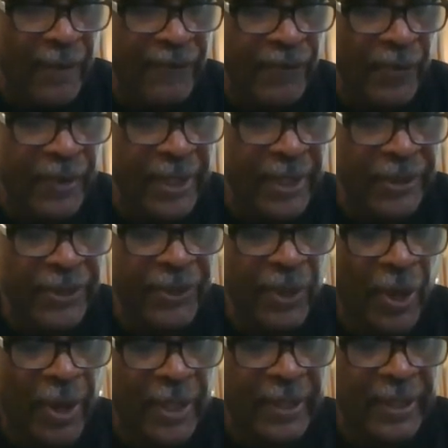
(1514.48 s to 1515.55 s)
for its
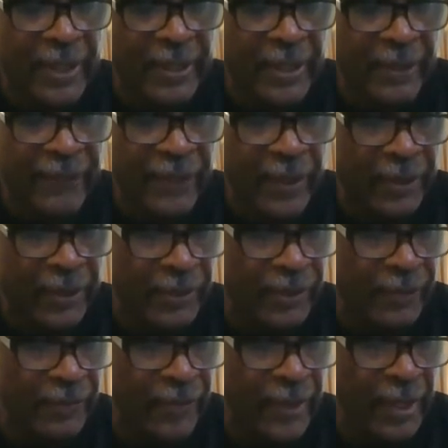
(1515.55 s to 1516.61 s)
historic
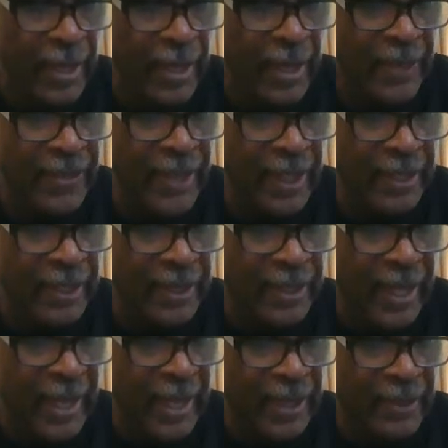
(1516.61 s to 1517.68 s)
significance. These
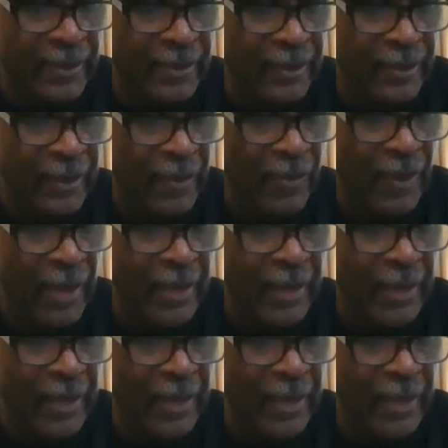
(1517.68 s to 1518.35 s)
attacks were an